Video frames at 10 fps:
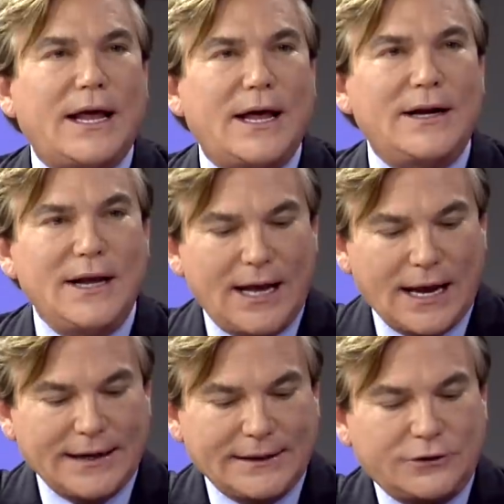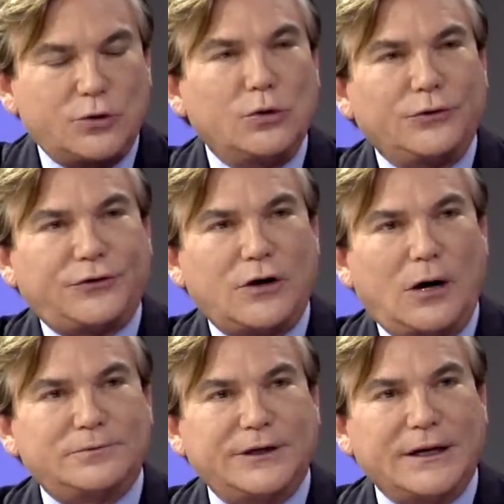ahead and I did cool
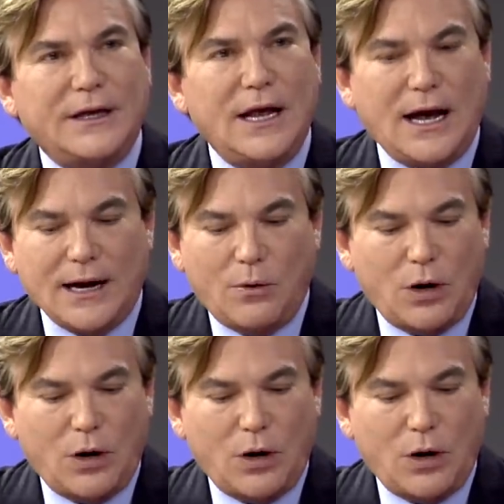sculpting, and I